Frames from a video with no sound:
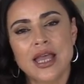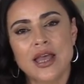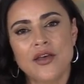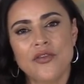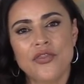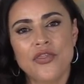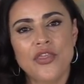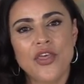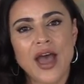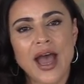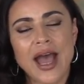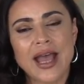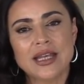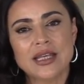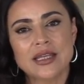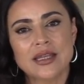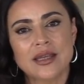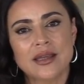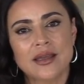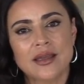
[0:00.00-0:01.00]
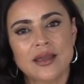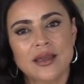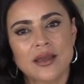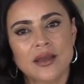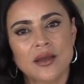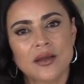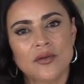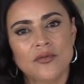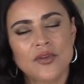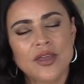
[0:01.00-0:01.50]
that
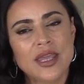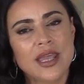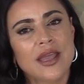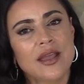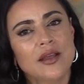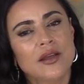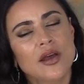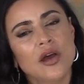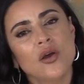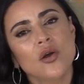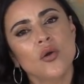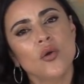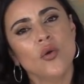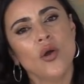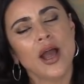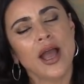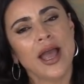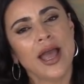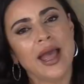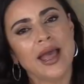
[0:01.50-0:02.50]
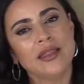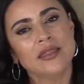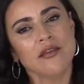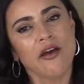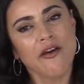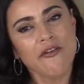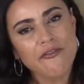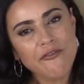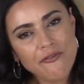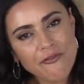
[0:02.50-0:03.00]
we can go and
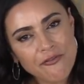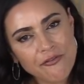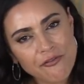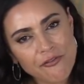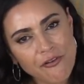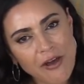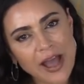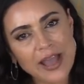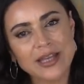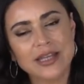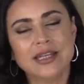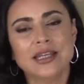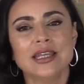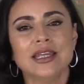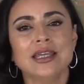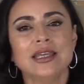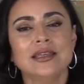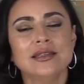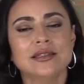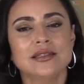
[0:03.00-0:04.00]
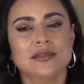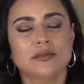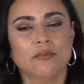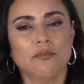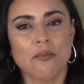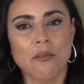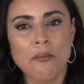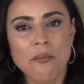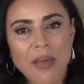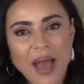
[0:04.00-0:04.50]
fight these
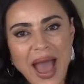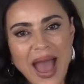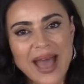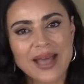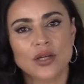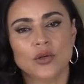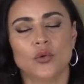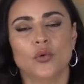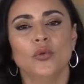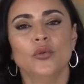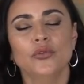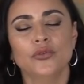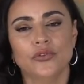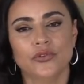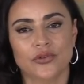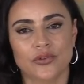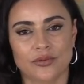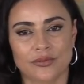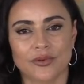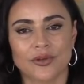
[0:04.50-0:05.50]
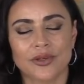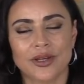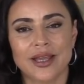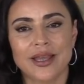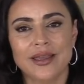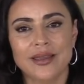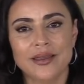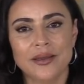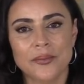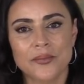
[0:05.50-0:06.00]
battles,
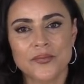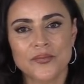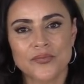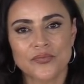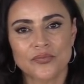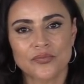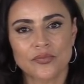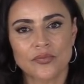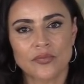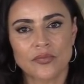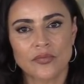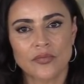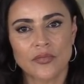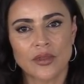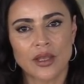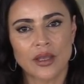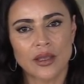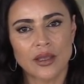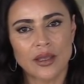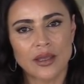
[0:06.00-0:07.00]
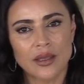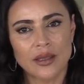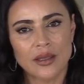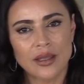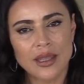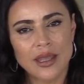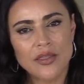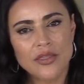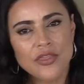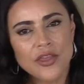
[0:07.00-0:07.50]
okay,
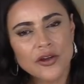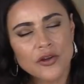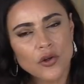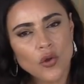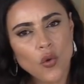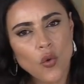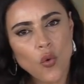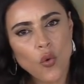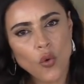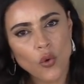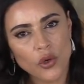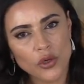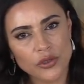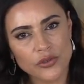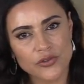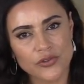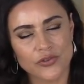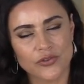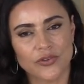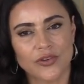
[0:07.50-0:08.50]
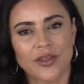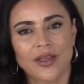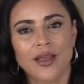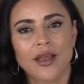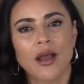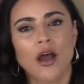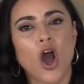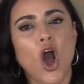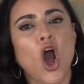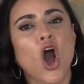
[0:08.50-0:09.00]
in their courts,
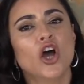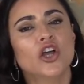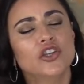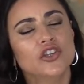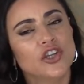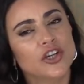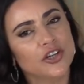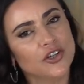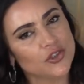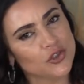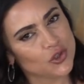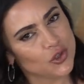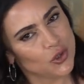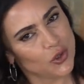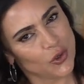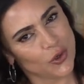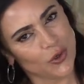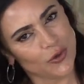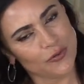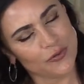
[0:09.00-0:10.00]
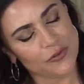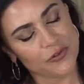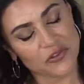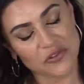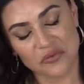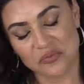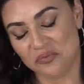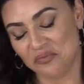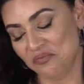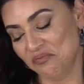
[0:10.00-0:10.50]
on their
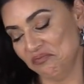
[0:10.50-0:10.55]
turfs.